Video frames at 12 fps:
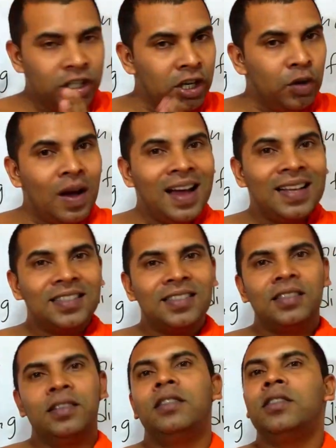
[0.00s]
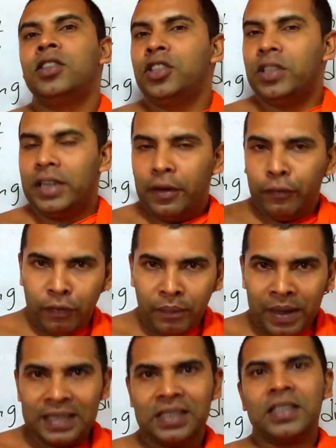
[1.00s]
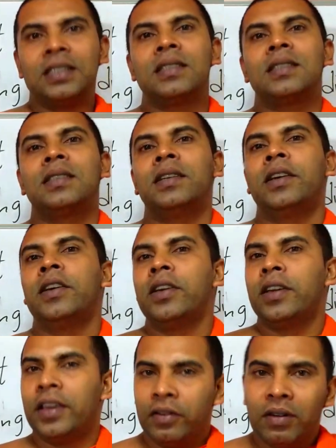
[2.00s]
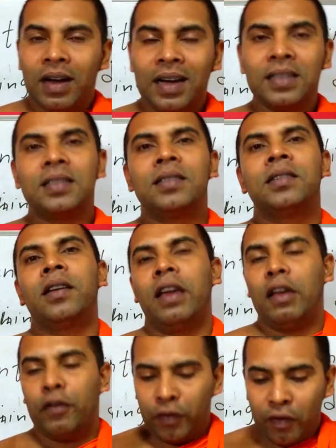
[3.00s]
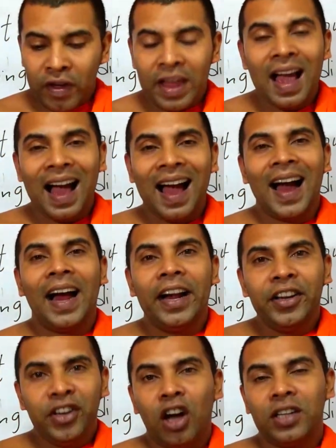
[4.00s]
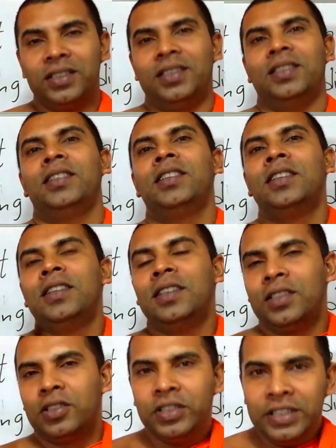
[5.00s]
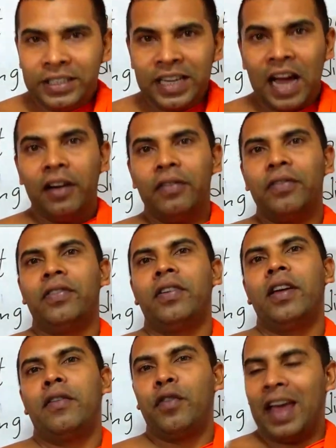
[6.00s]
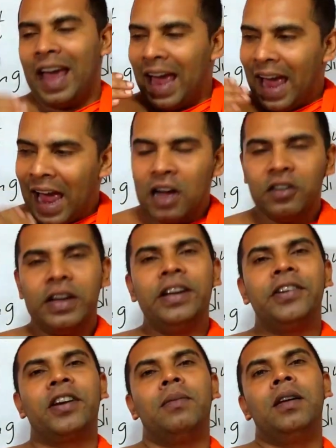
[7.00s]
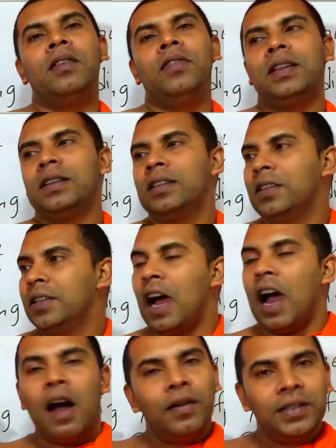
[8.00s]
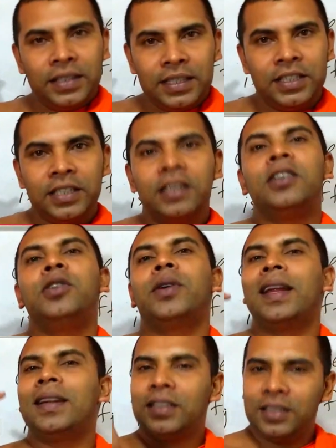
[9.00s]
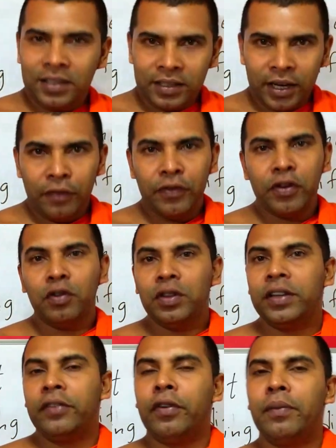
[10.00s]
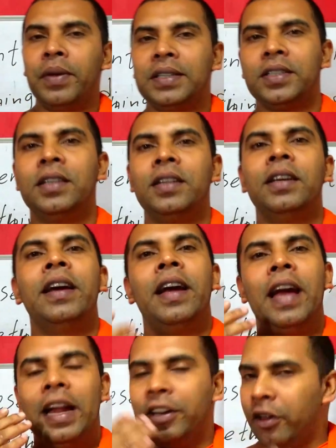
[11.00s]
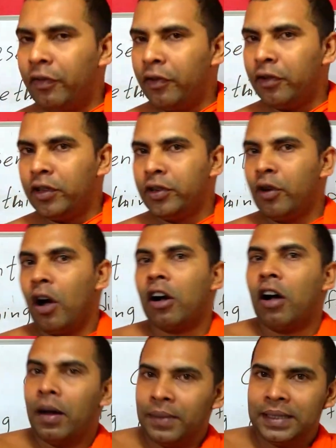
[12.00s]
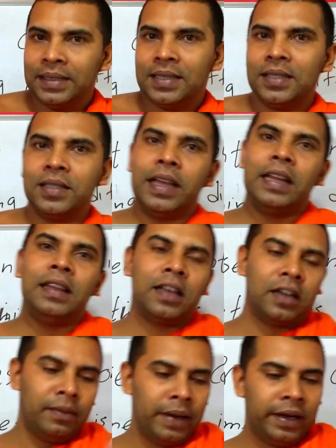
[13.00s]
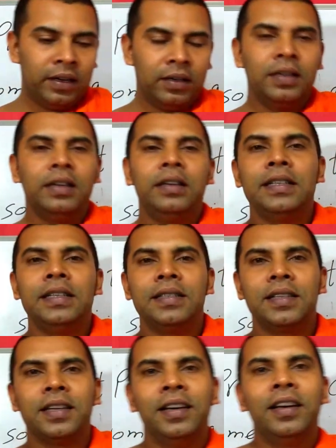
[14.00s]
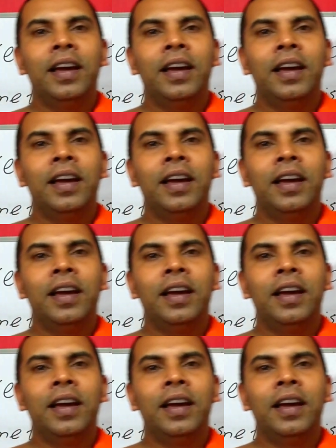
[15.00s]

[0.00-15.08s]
give us informations, give us if we are not good enough, if we have any trouble with our teaching, we can give you the information and give you your comments in the comment list,